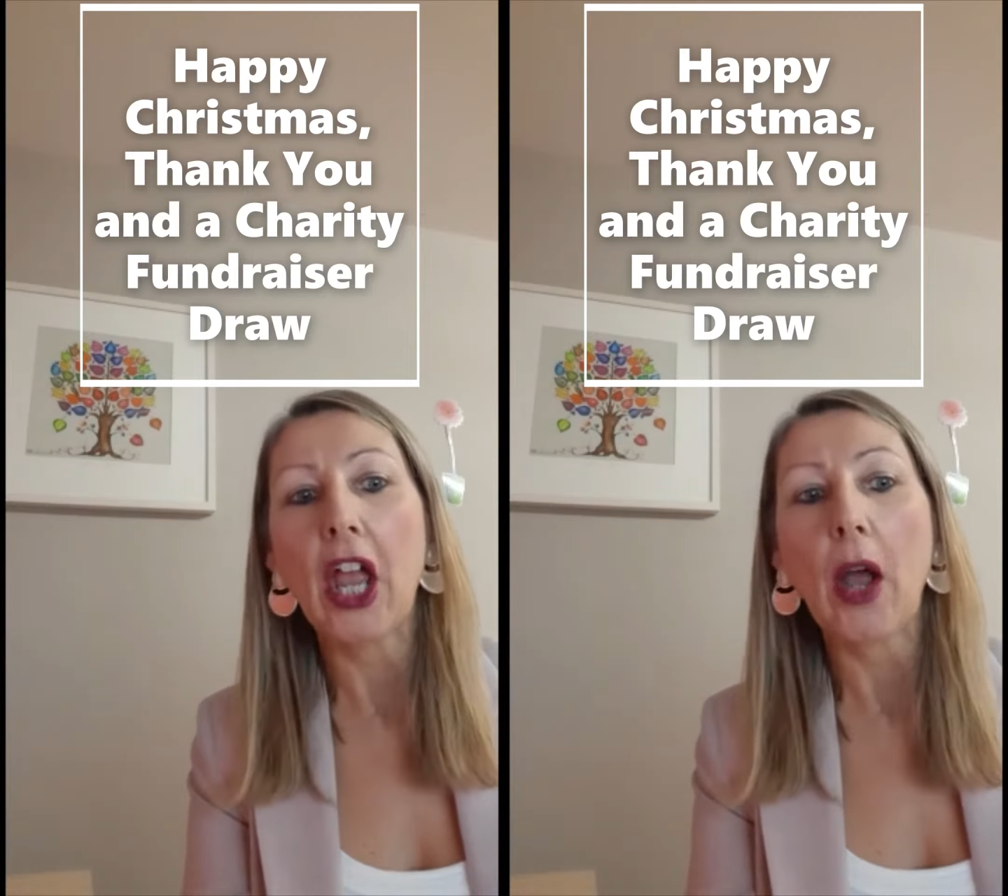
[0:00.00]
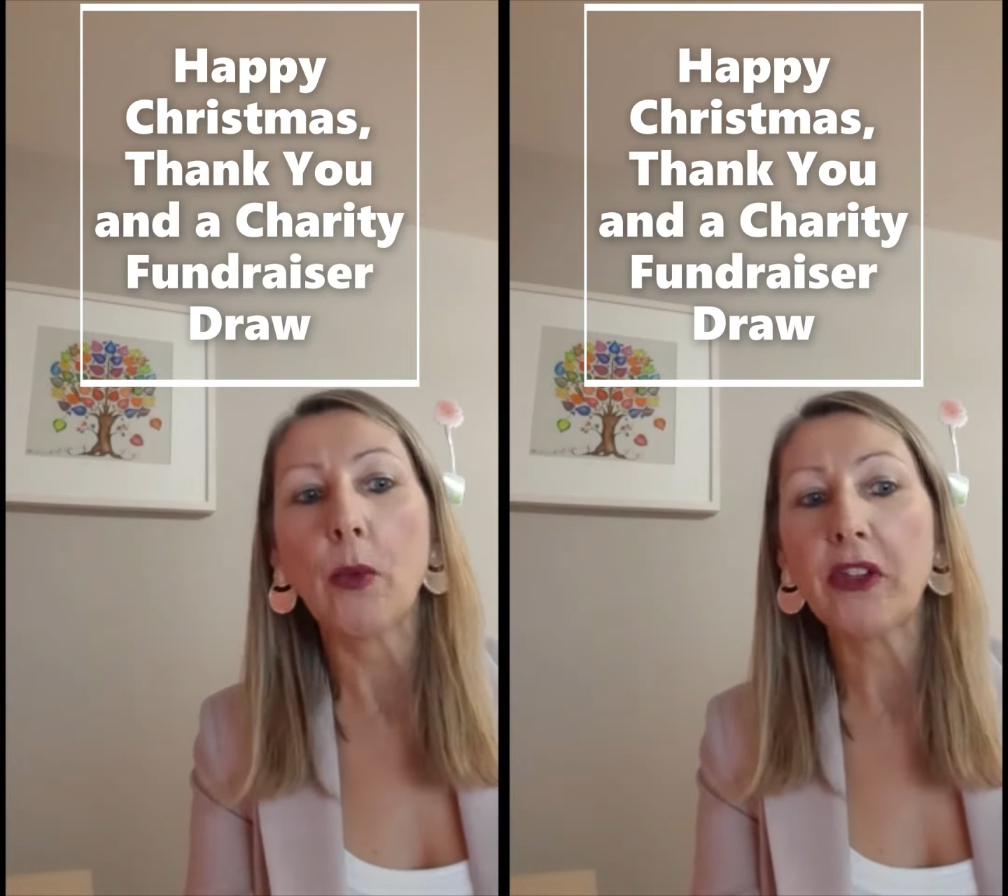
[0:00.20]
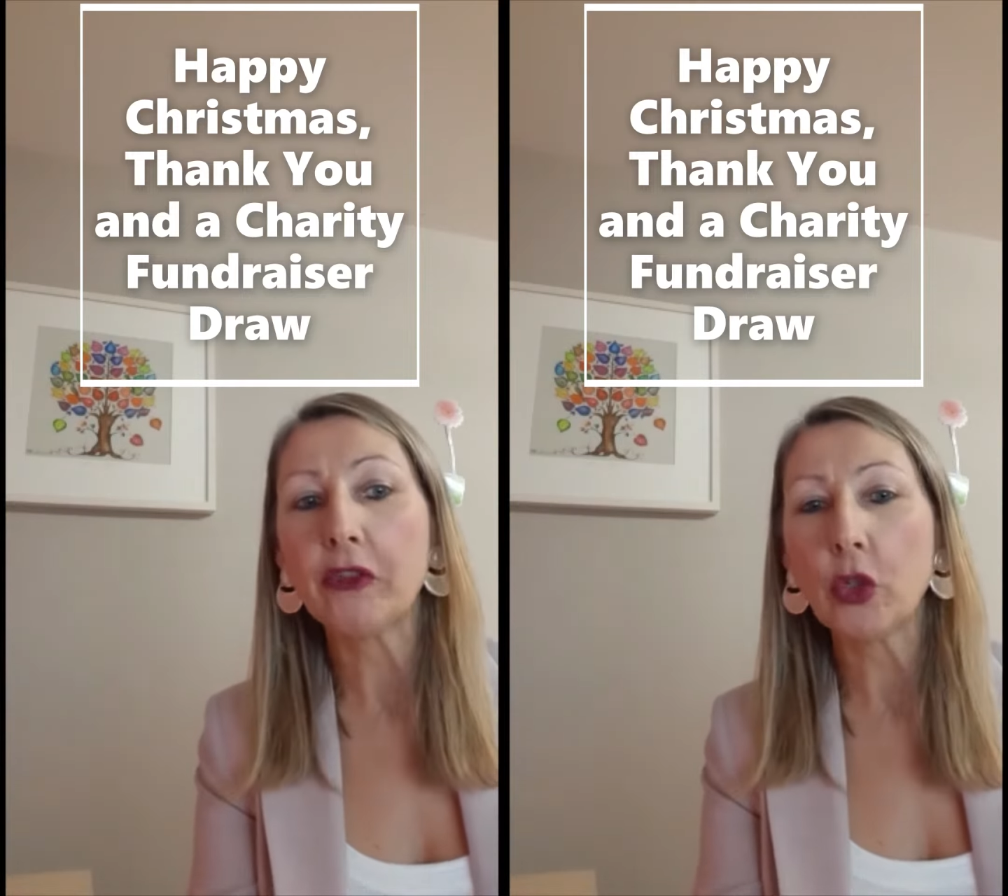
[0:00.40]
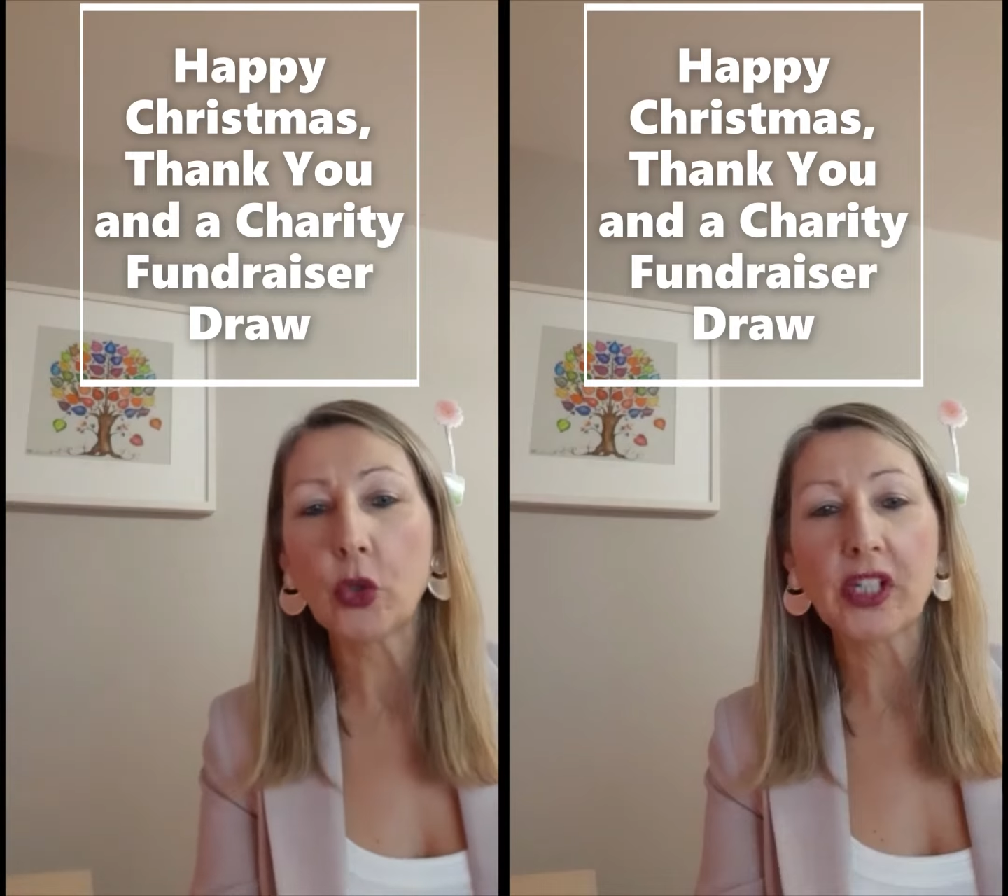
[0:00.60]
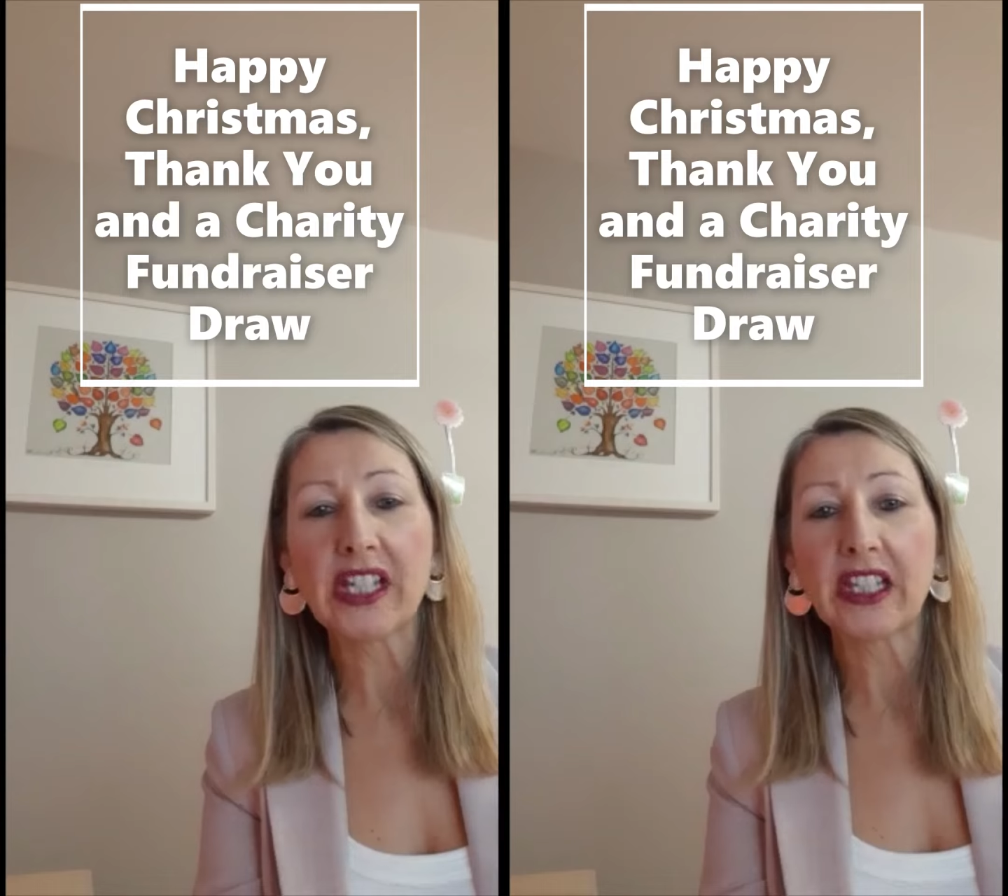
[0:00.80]
we've
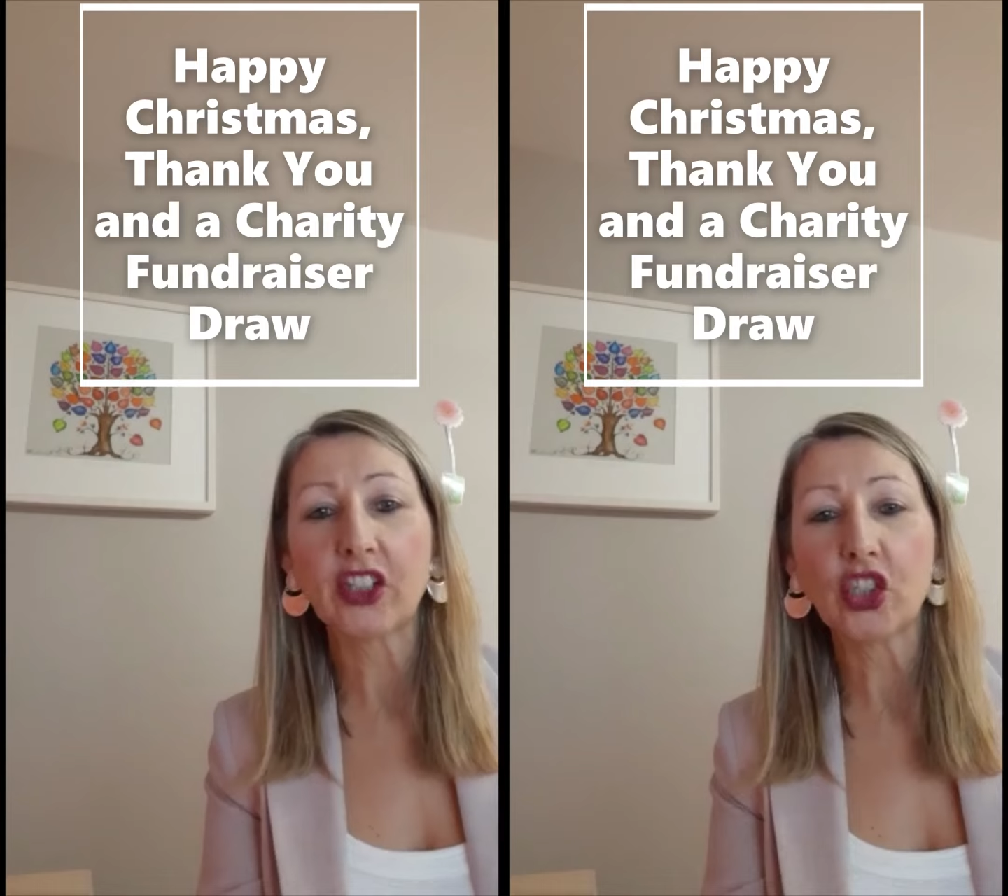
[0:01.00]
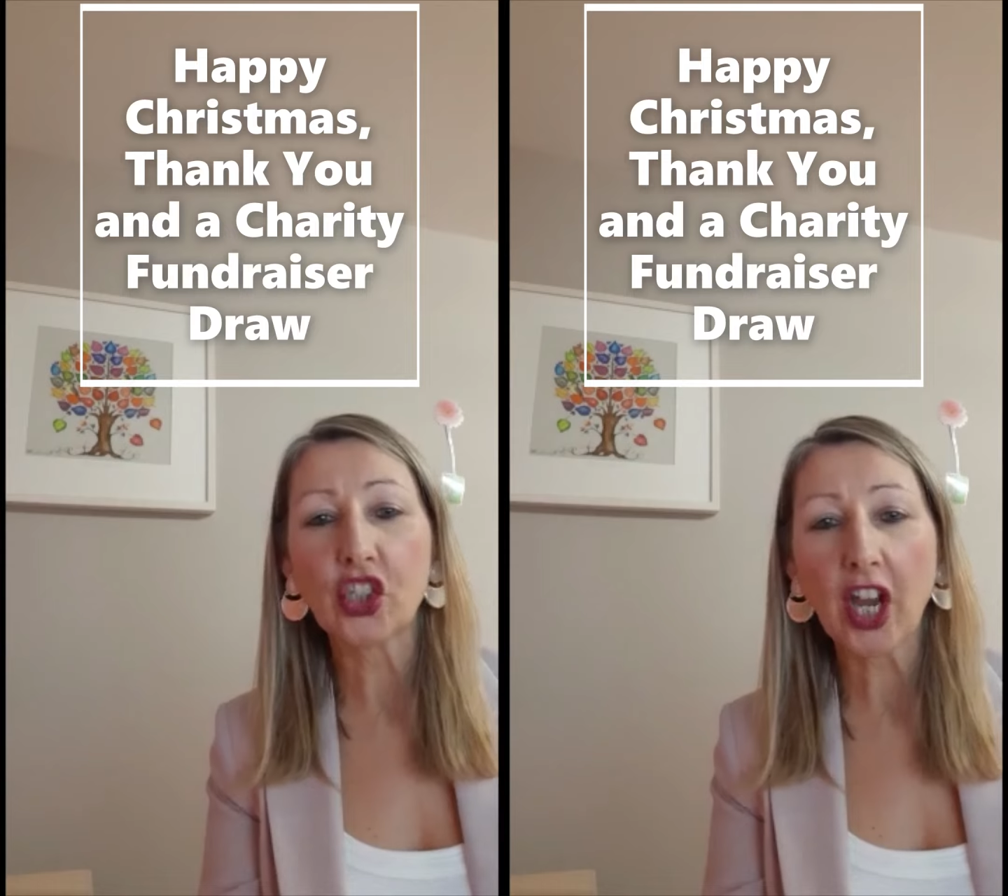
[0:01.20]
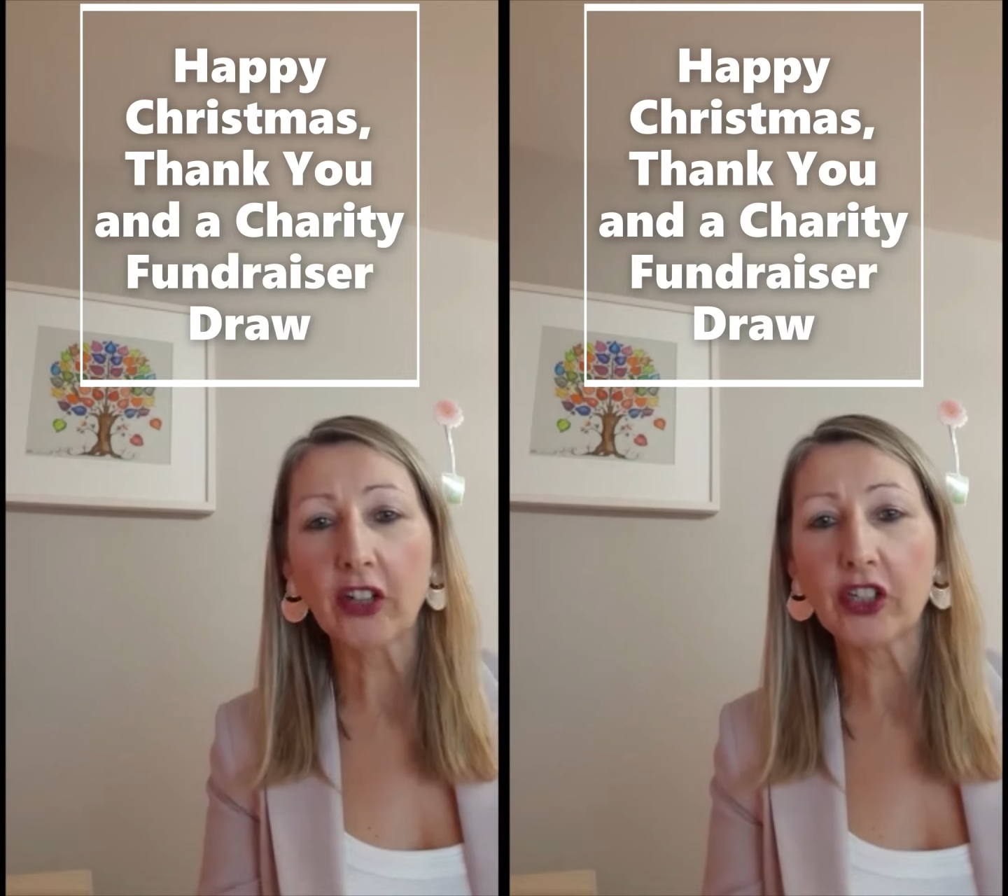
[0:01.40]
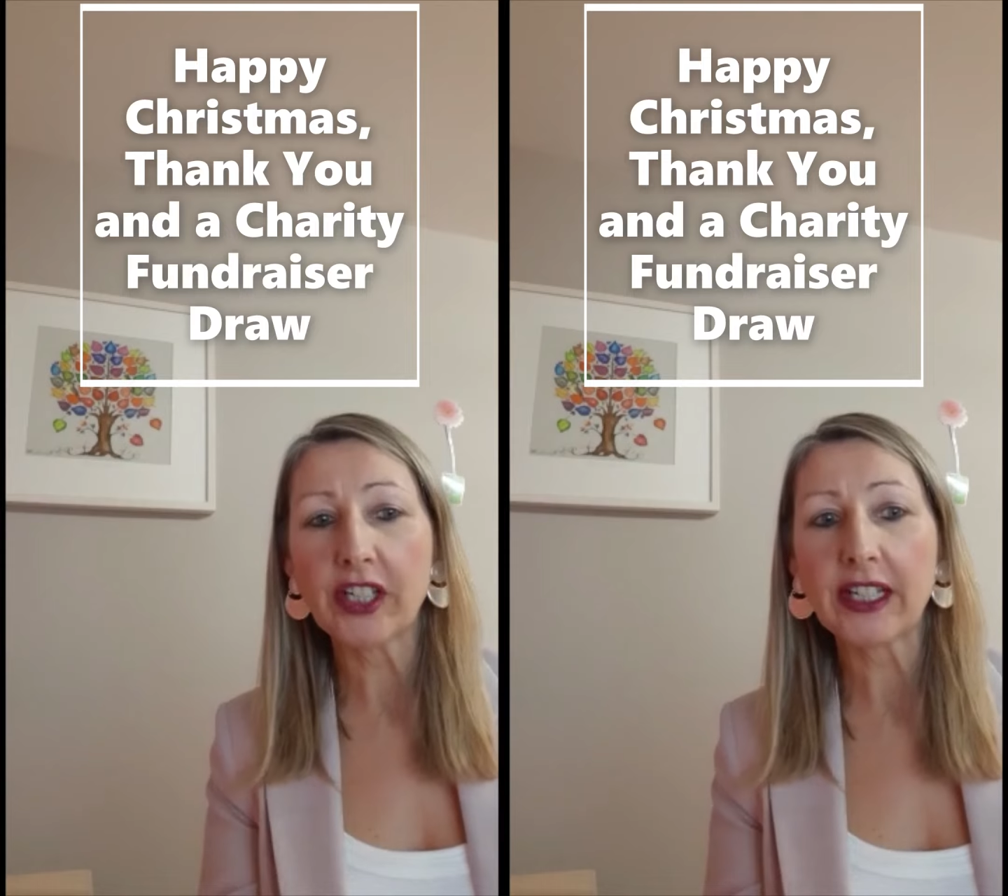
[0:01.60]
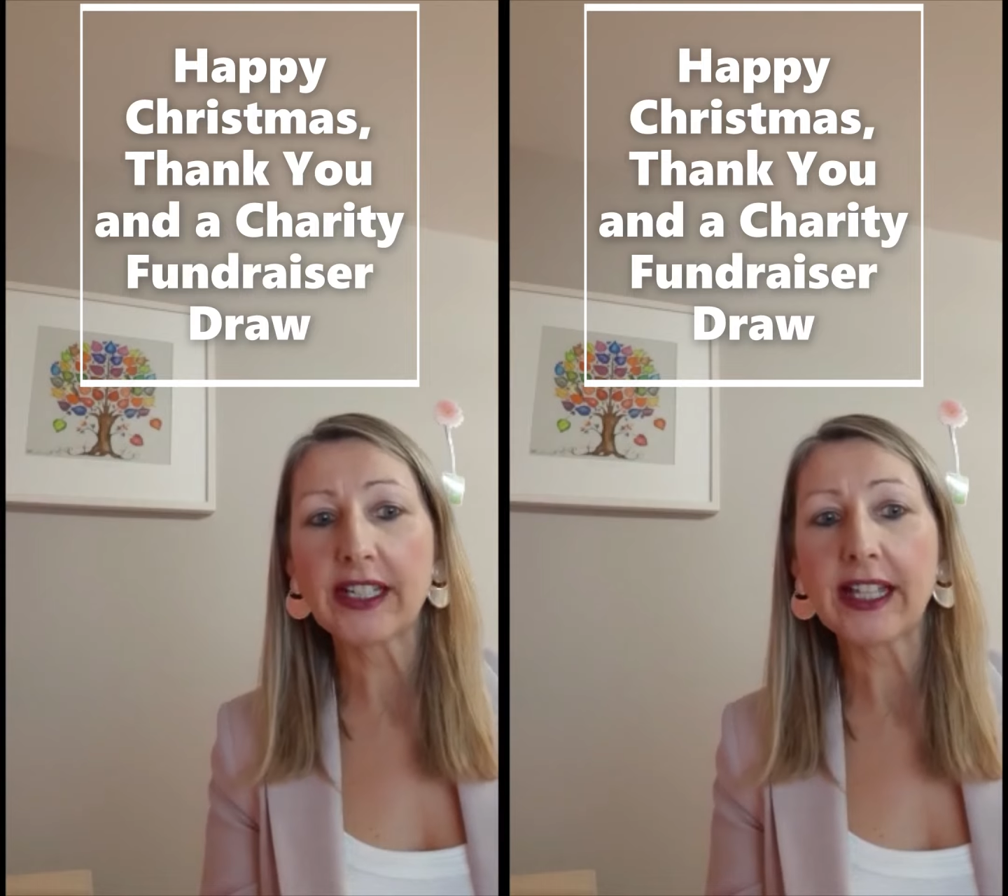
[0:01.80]
noticed that the
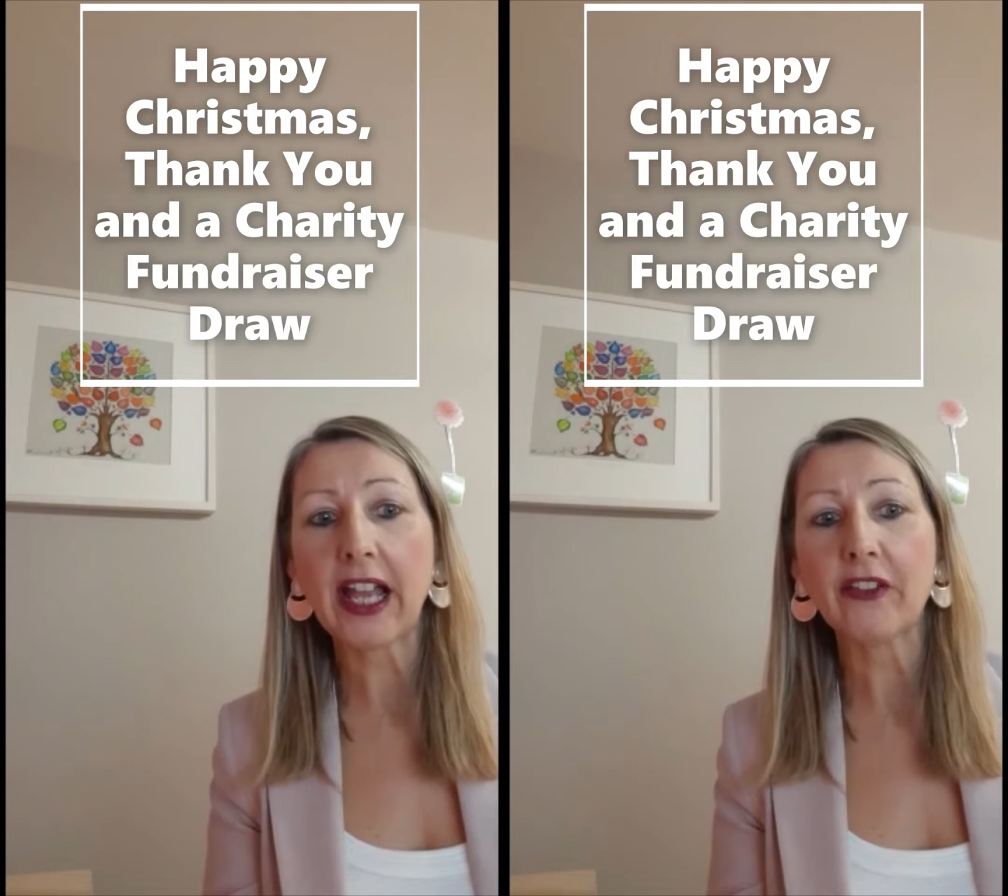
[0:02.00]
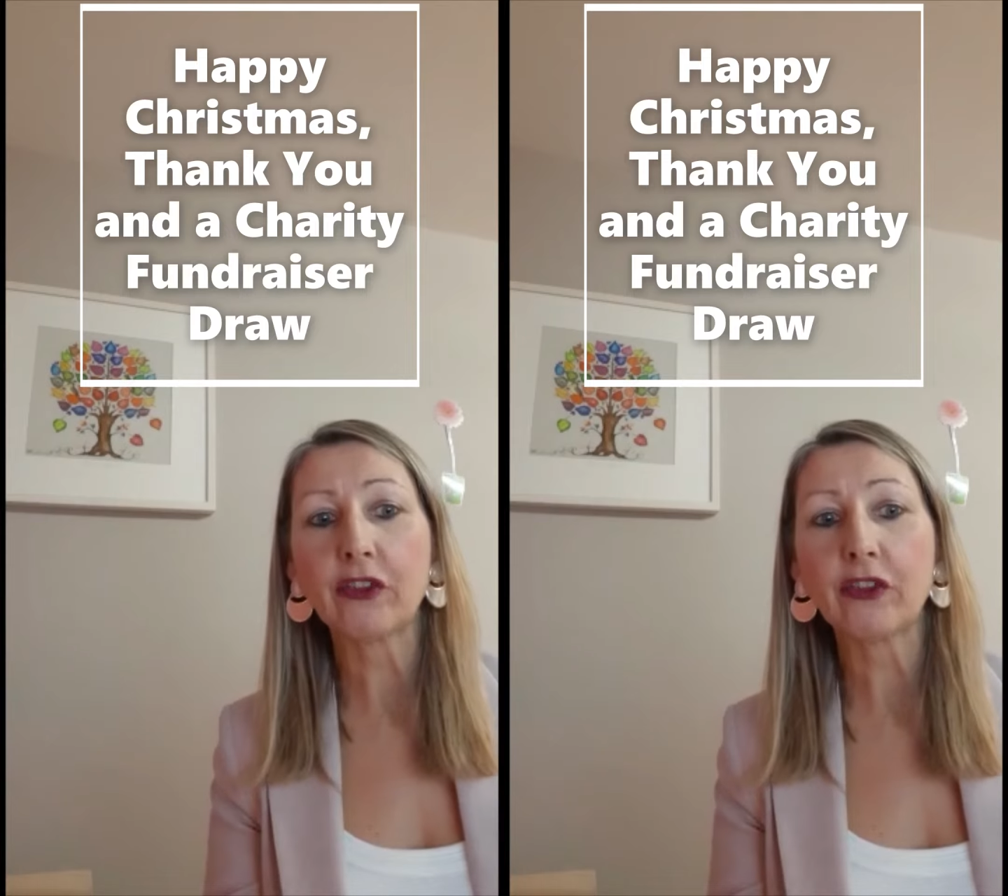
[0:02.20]
charities have